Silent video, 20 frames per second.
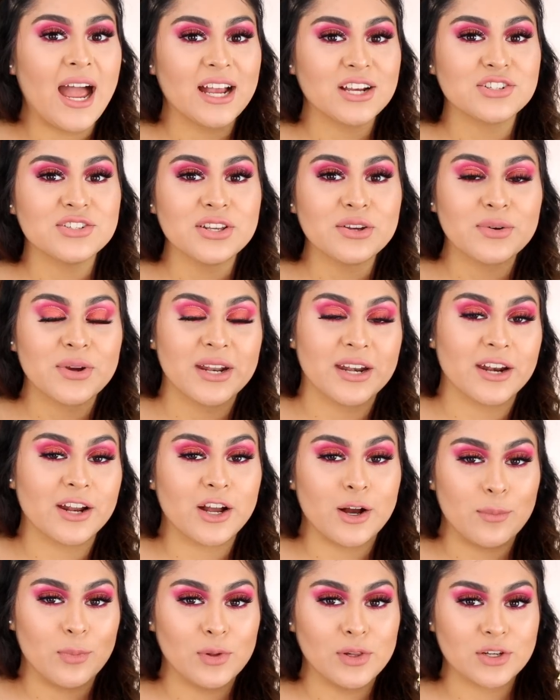I actually created
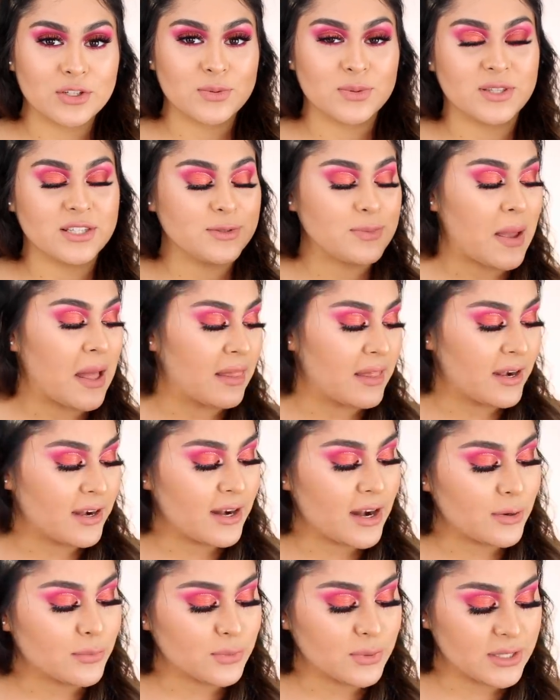a couple looks with this palette
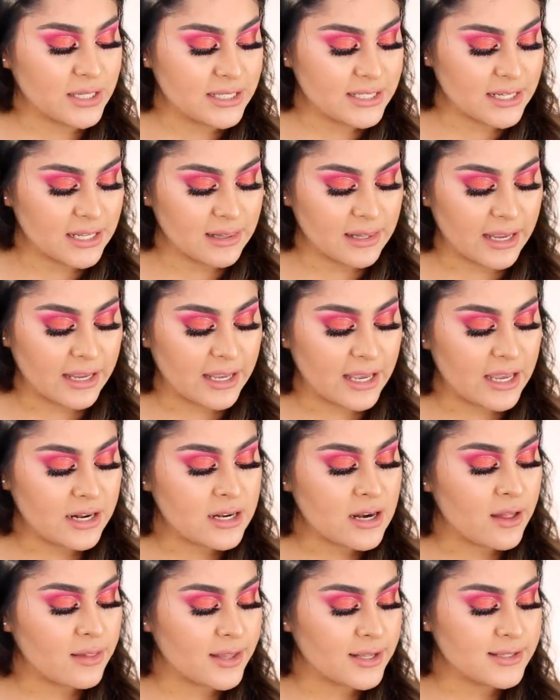and I really did like
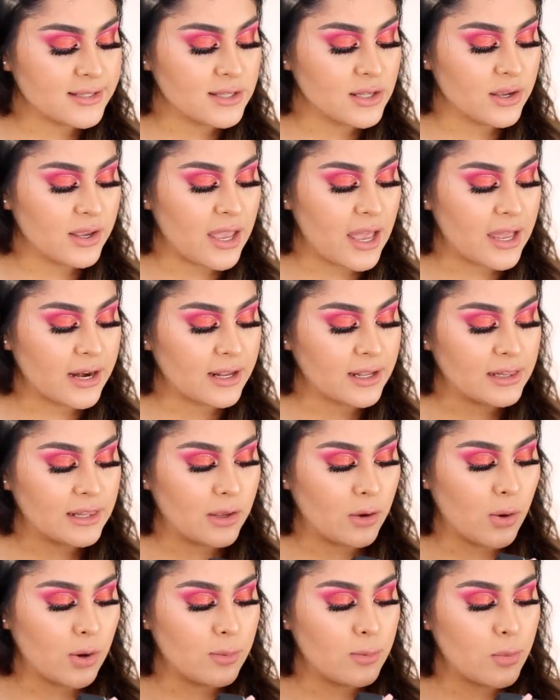it. Now let's look at
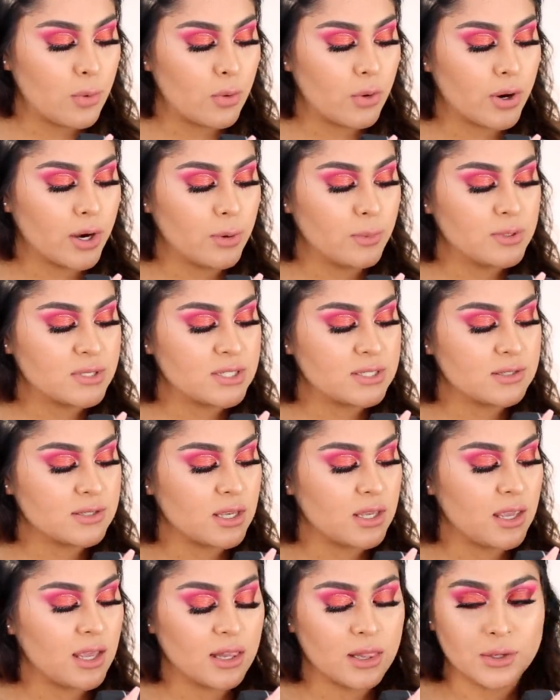Clair Amour, which is
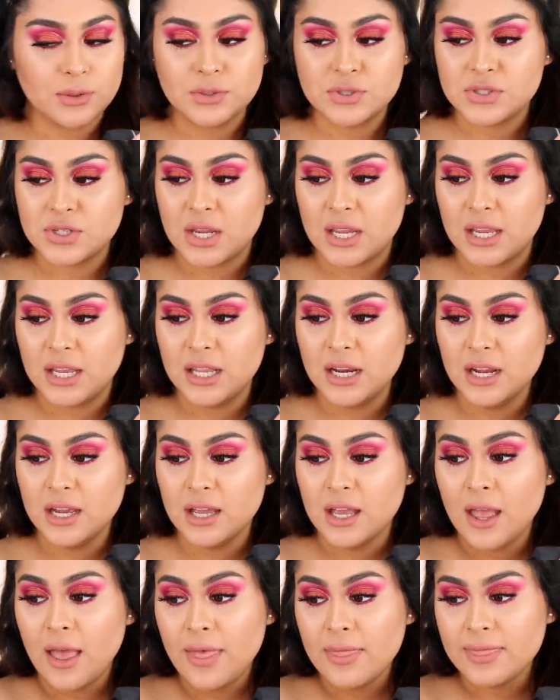a yellow
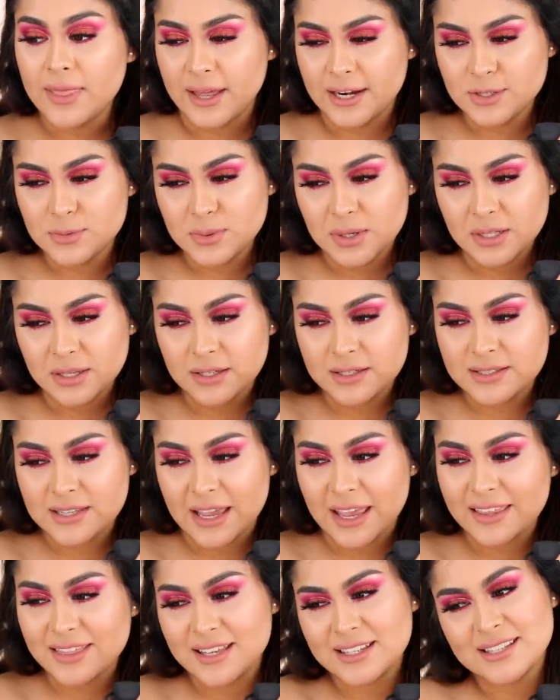shade. That is what it looks
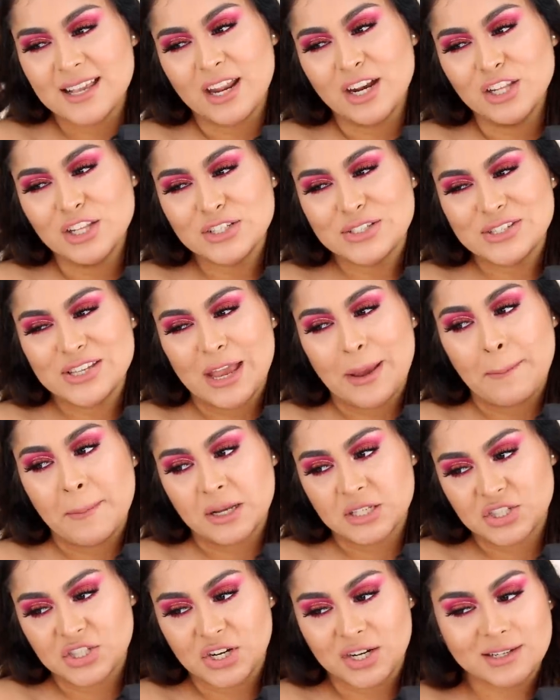like. This kind of looks like
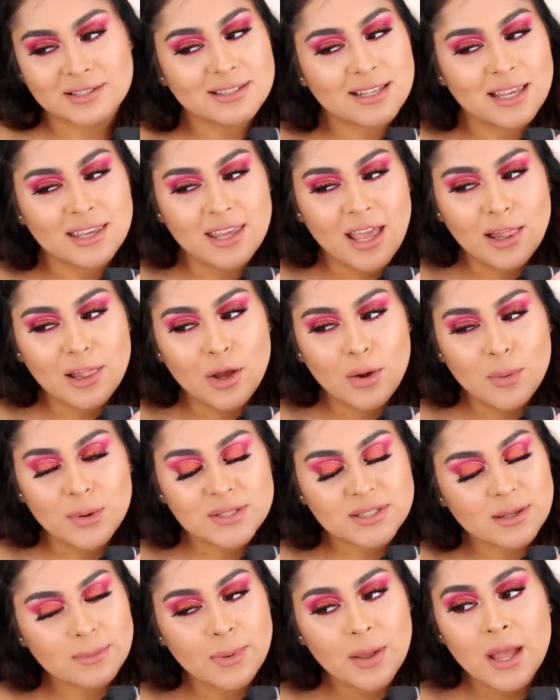mustard. It's like yellow
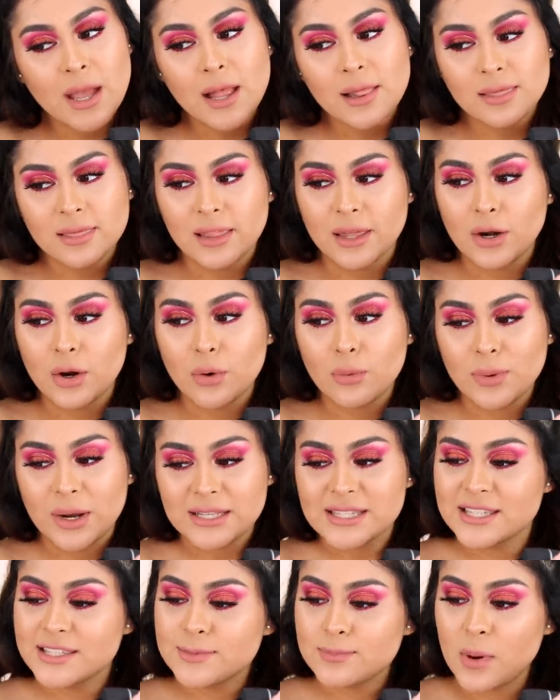with some little
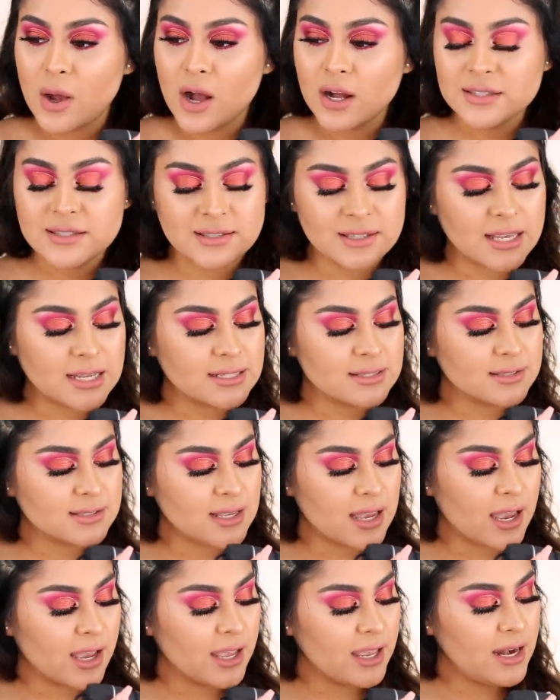red spots
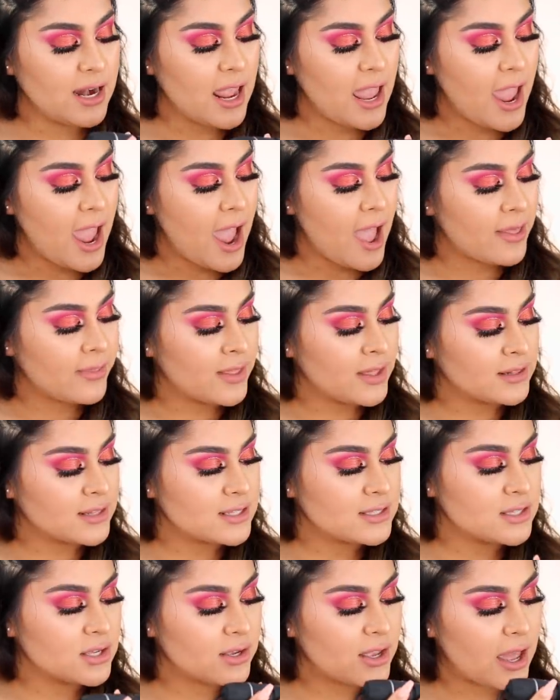inside. And then
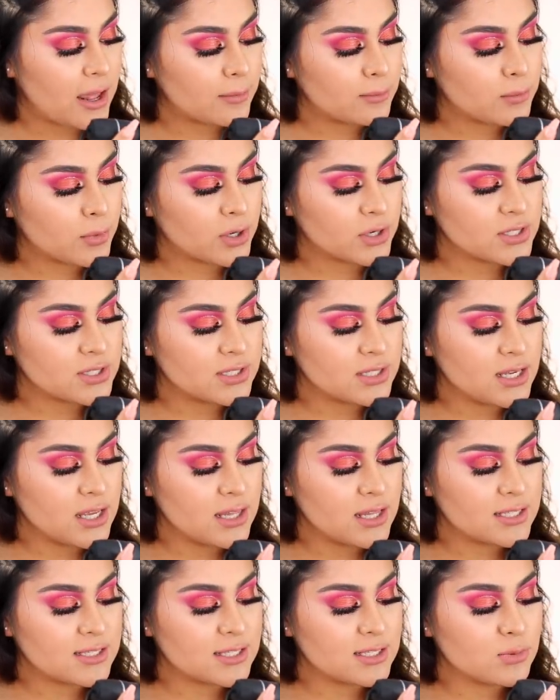let's look at
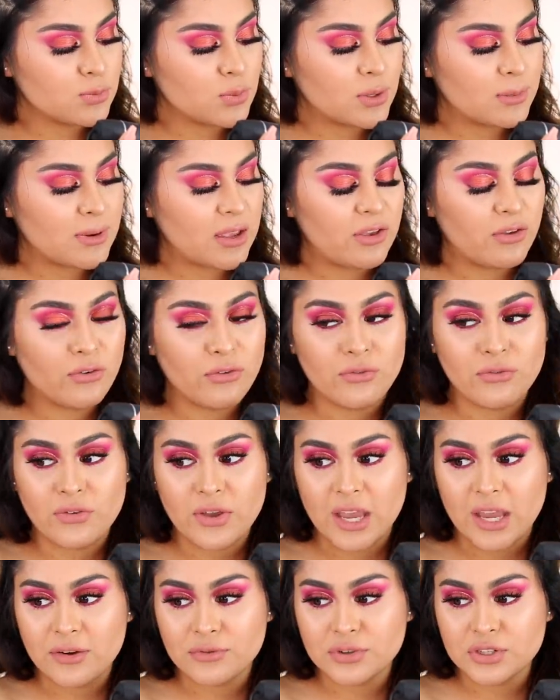Mercy. This is one of my
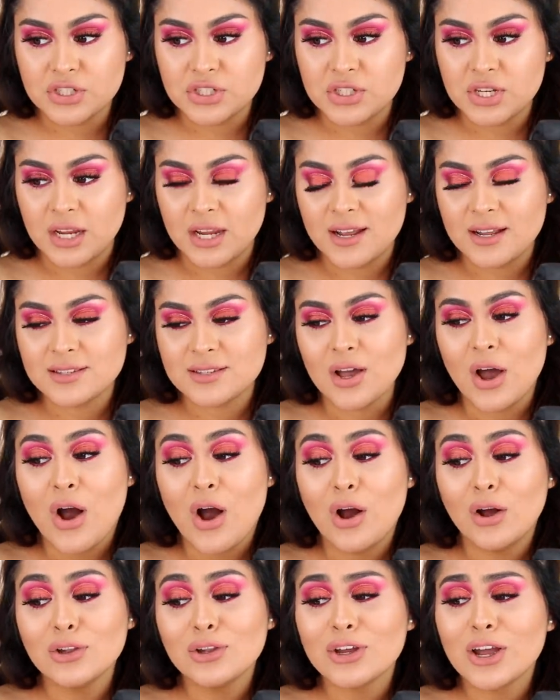favorite shades.
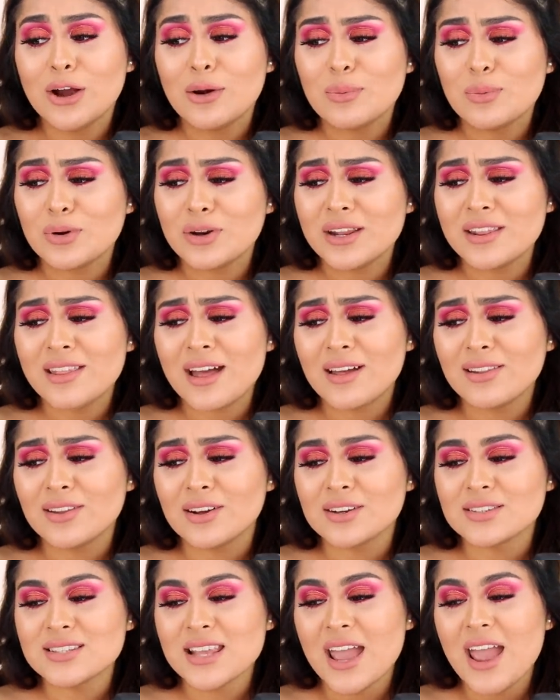Oh, look how pretty that
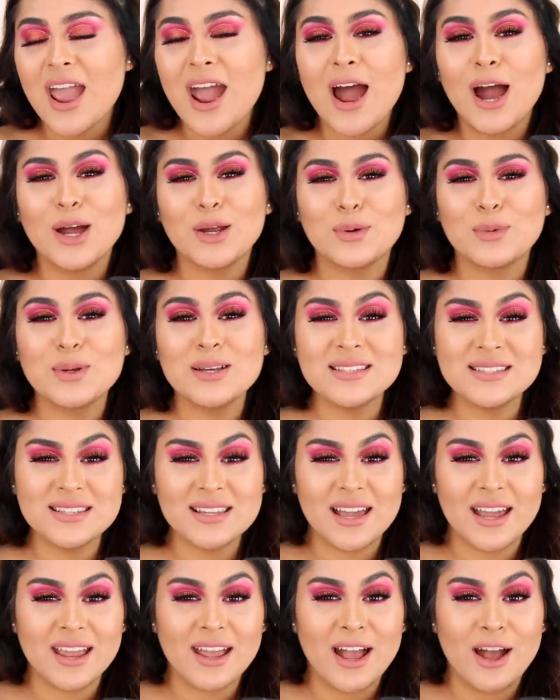looks. I always
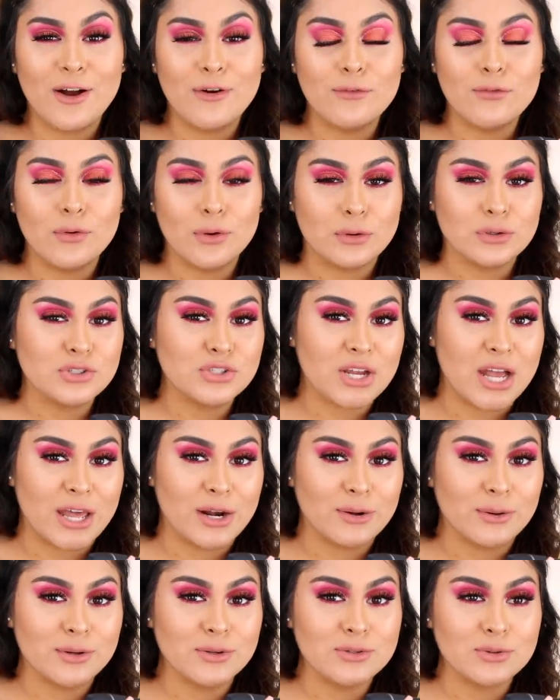like how full
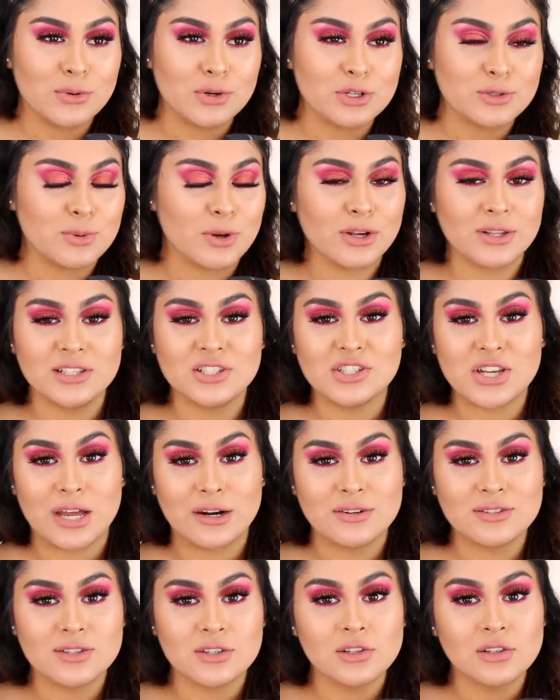shadows or sparkly
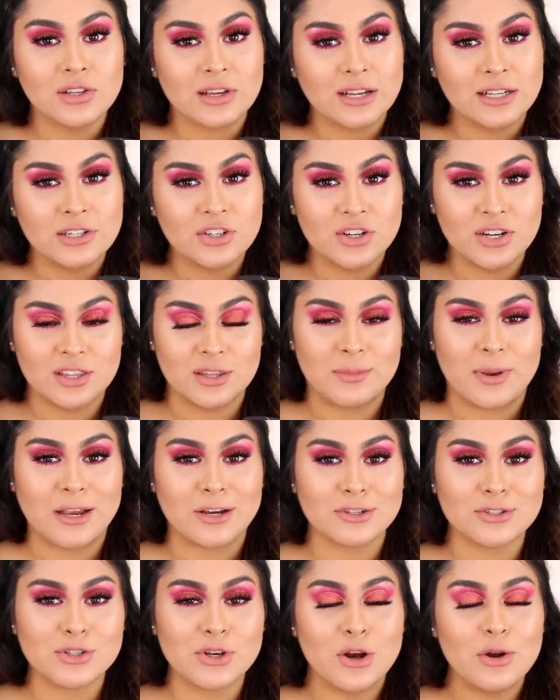shadows look underneath the
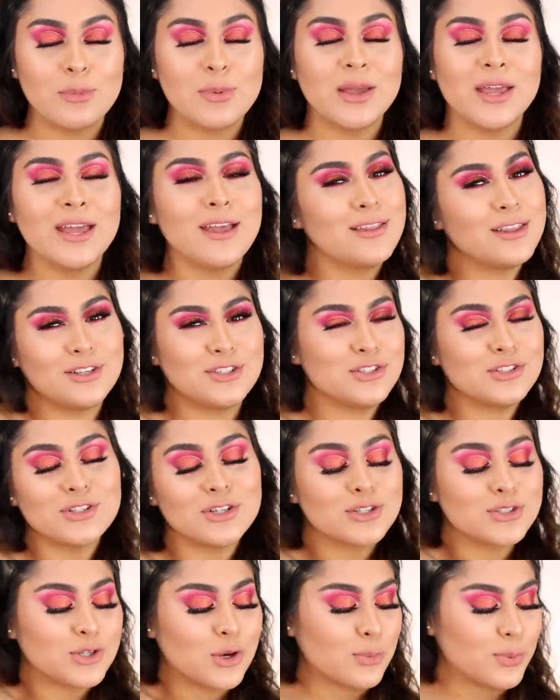microscope. They just
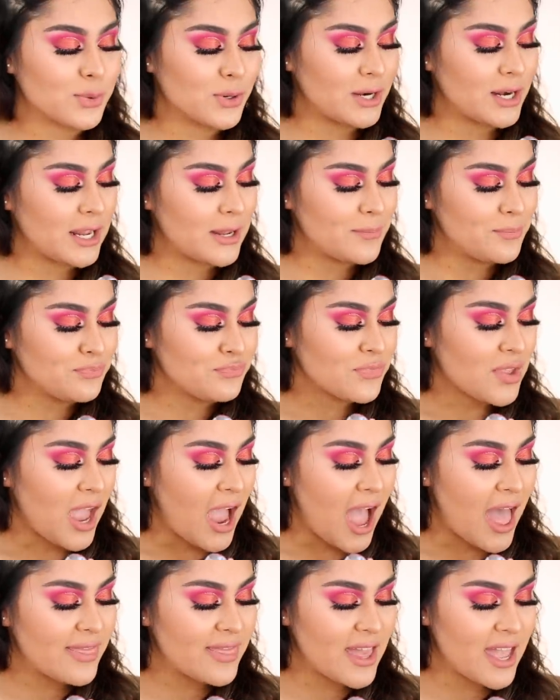look so pretty.
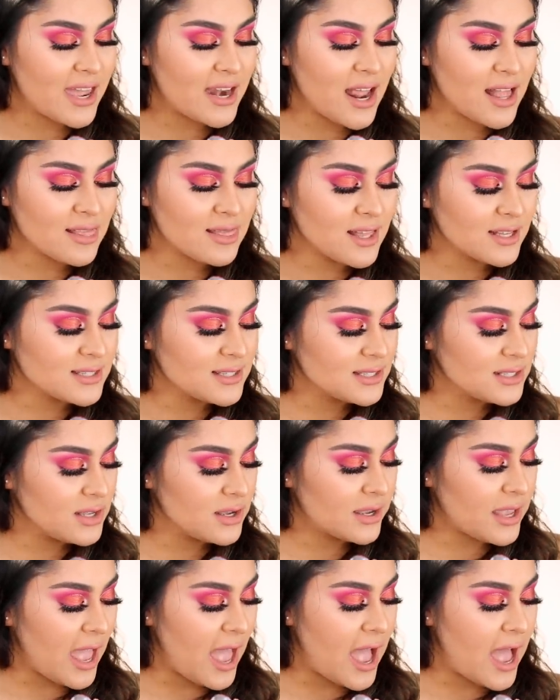And then let's
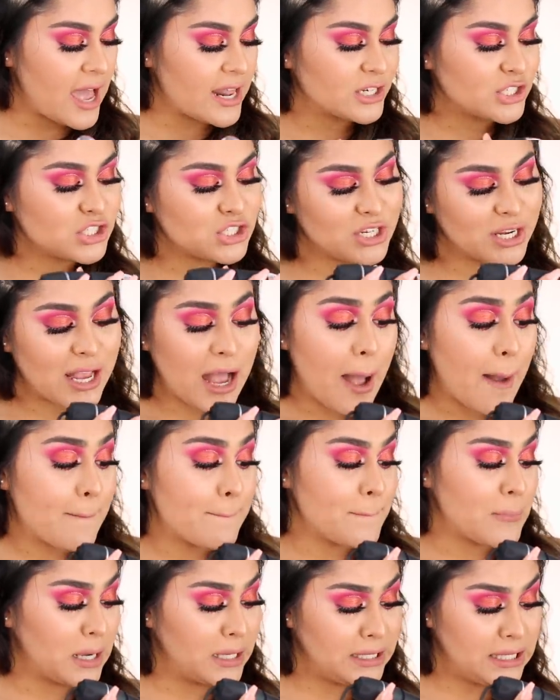look at She
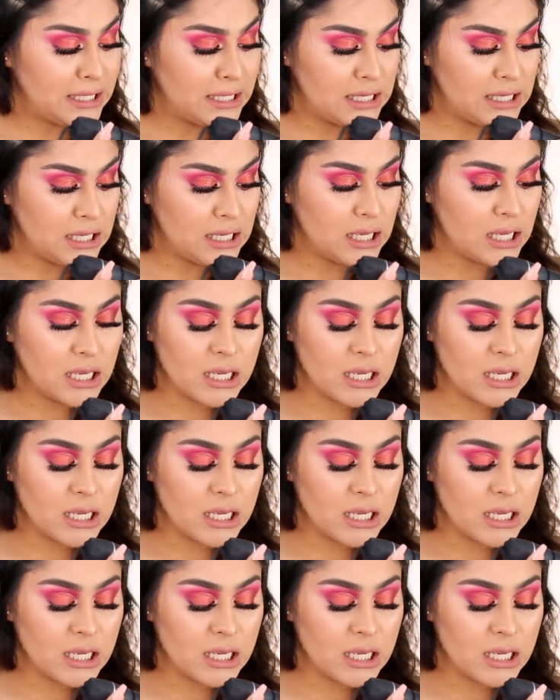Got Money.